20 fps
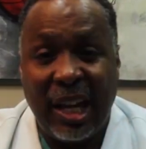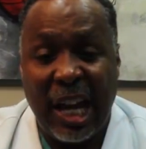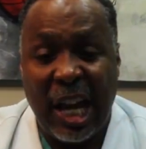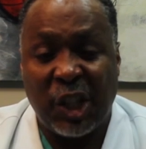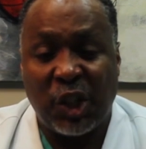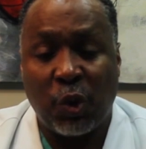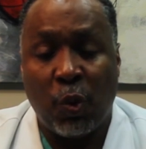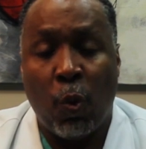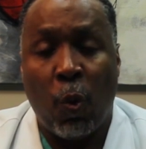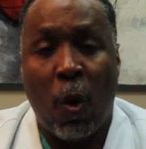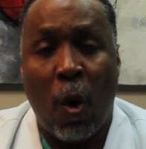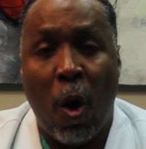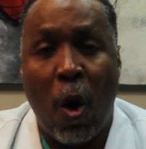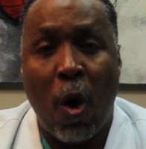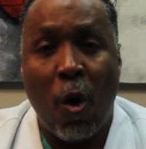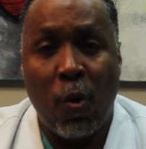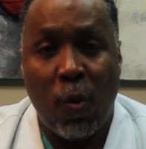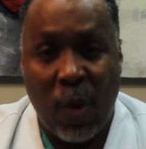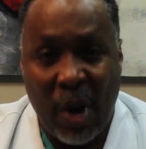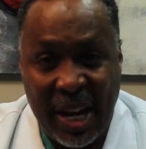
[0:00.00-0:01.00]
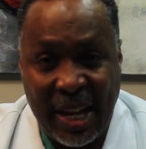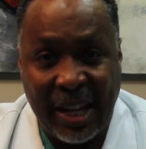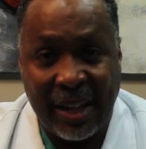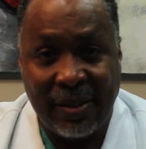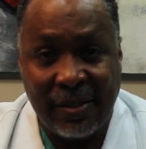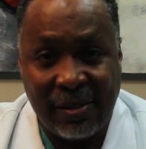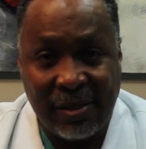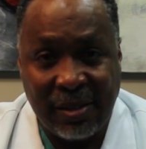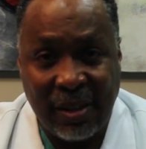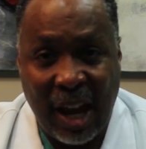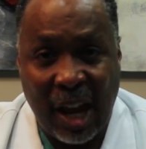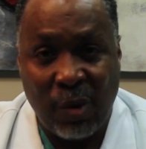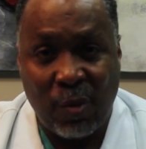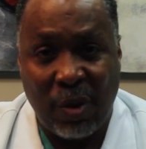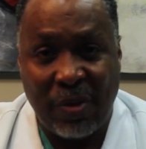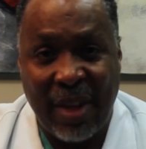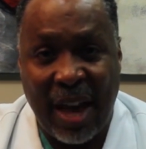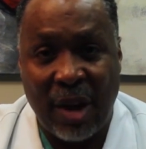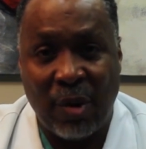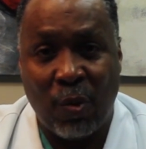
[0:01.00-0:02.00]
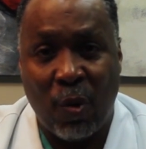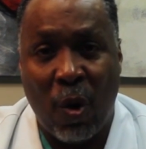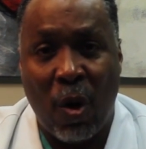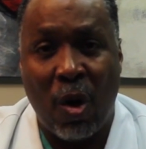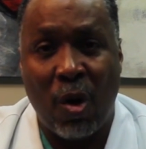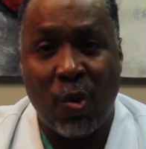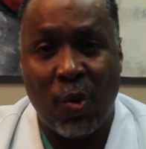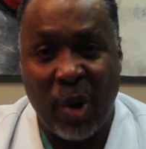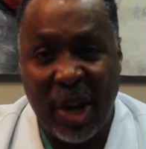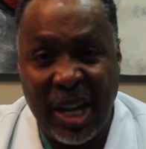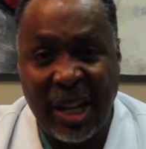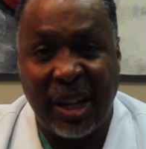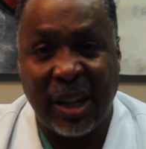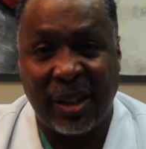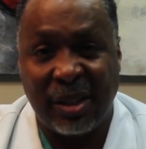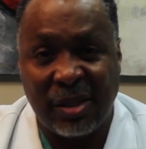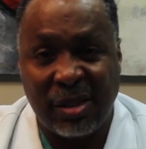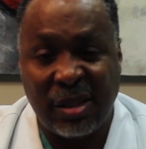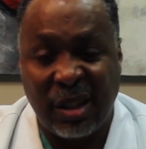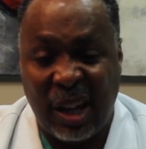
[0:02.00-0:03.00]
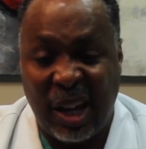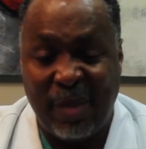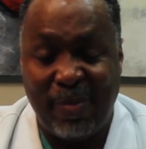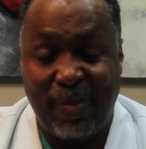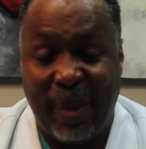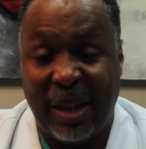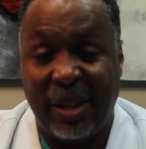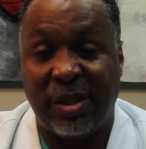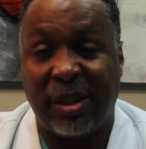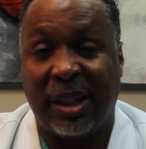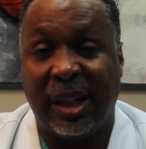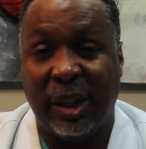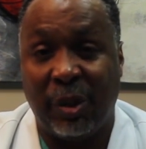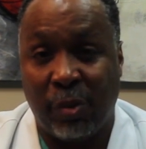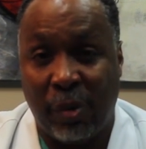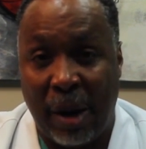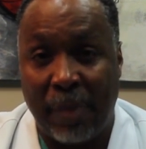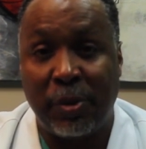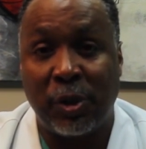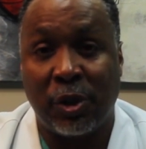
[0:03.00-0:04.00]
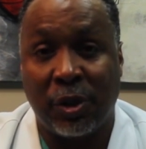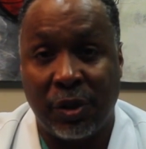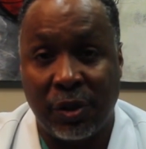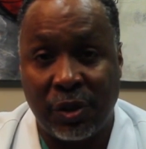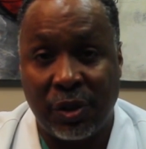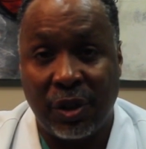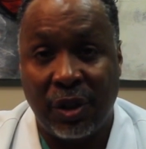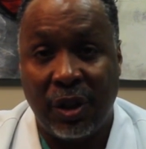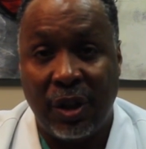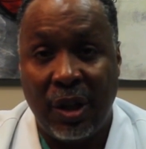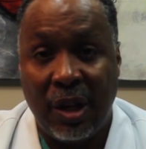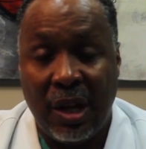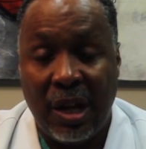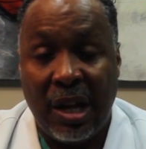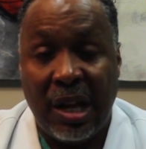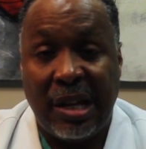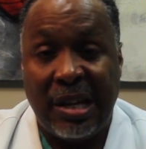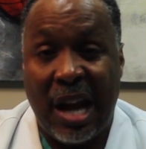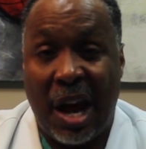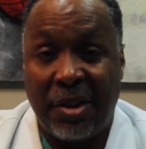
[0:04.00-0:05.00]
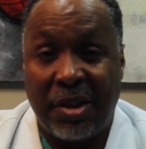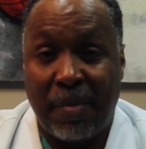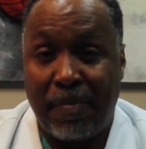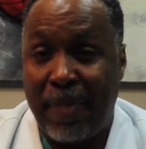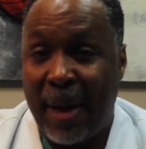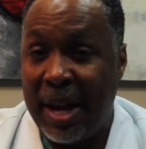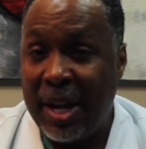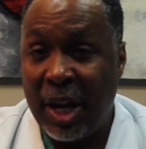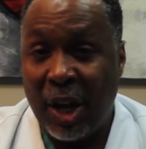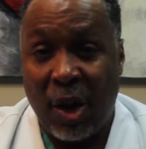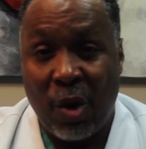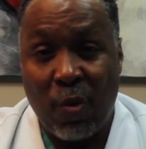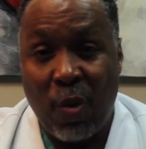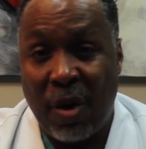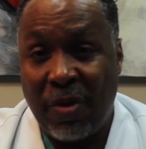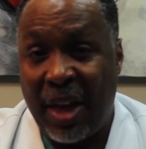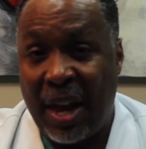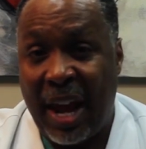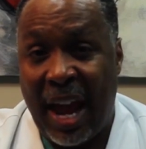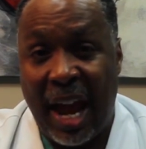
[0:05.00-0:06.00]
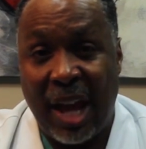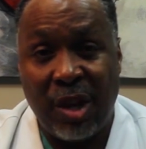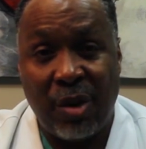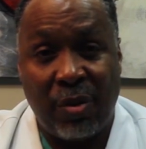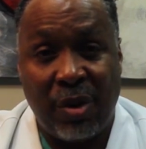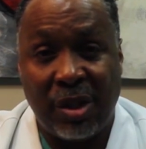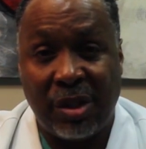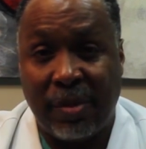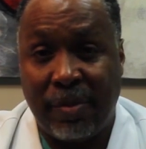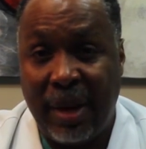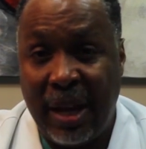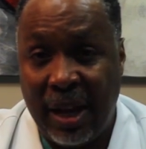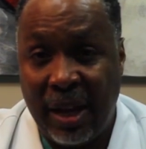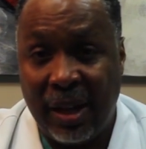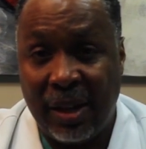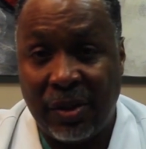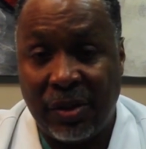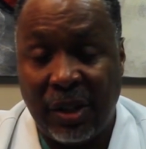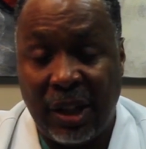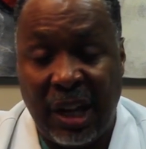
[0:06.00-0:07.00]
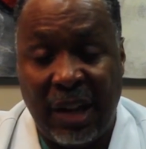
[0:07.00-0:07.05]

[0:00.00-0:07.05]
its wall weakens, and when that wall weakens, it basically ruptures. Now, depending on where that aneurysm is,